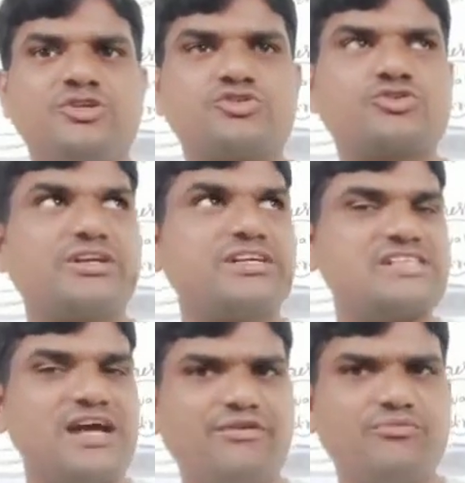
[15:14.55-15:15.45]
so it is
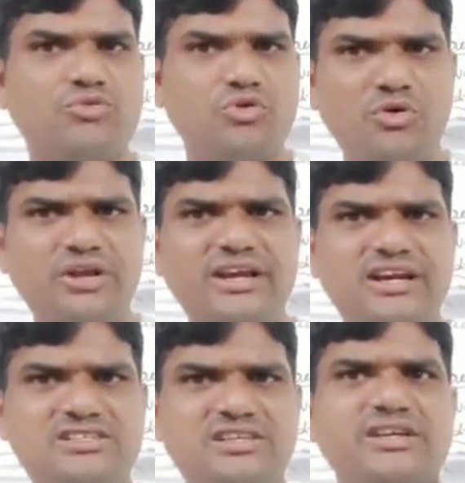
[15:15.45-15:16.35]
having more
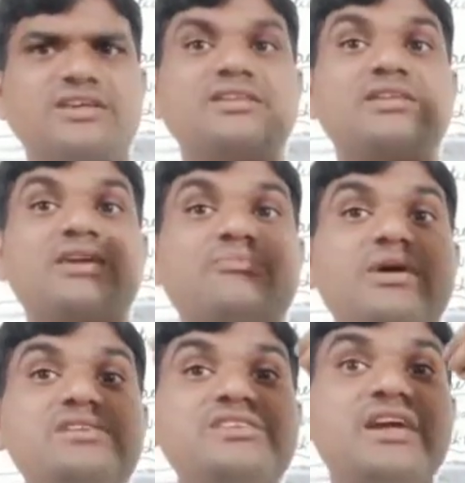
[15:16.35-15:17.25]
energy. That
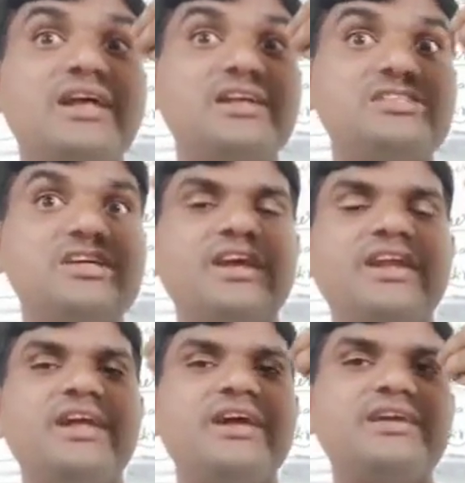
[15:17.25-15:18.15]
much energy can
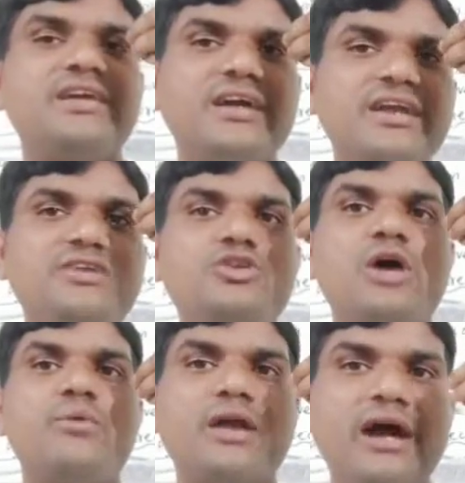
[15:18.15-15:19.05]
enter into
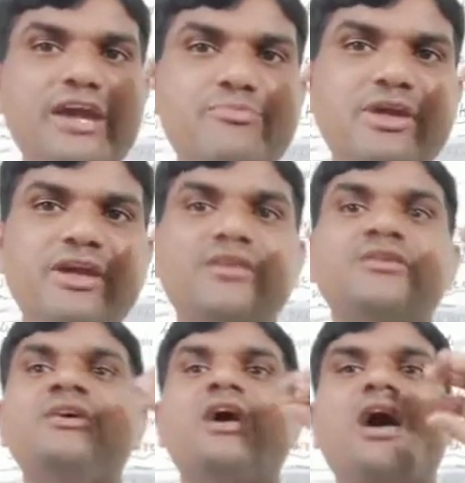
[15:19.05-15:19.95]
our eye
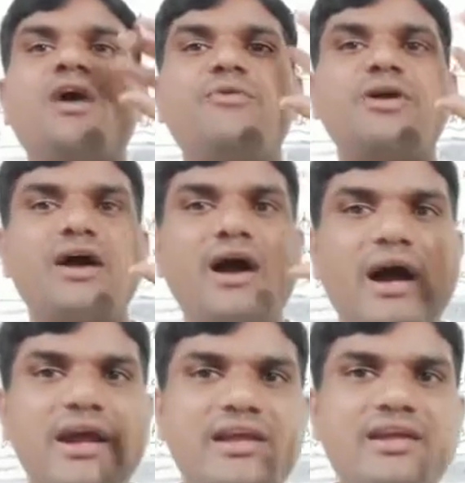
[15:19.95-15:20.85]
mean our
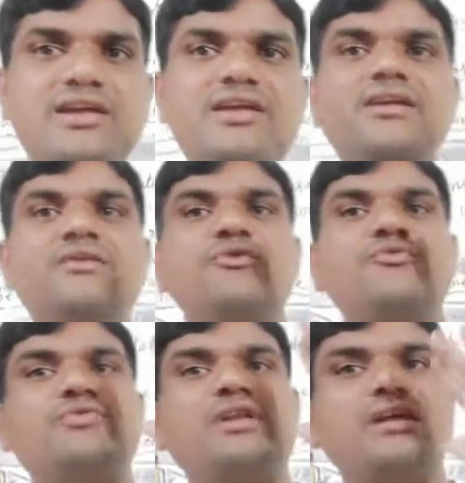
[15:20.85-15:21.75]
eye
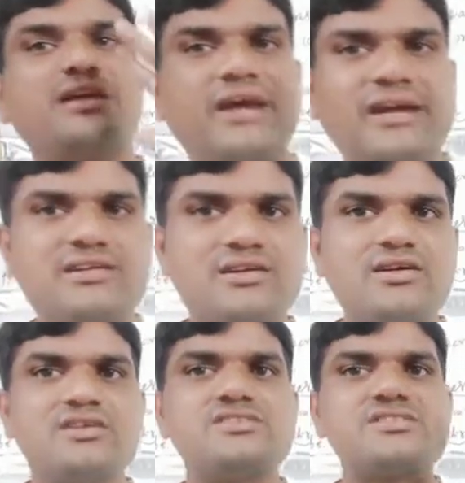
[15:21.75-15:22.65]
will get
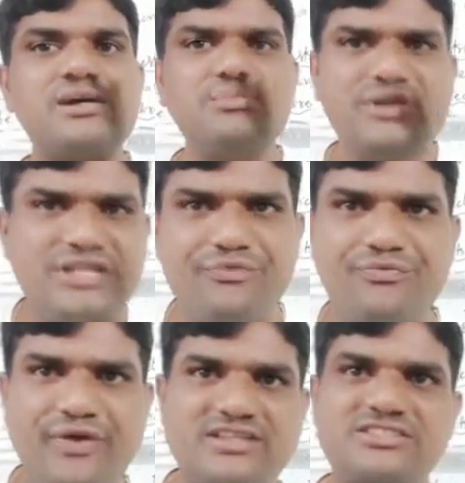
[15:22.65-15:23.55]
some
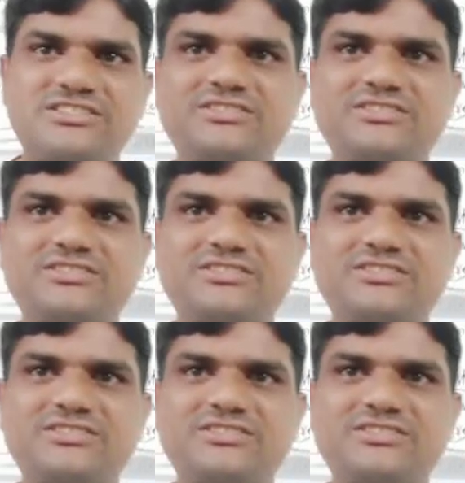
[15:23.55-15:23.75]
defect.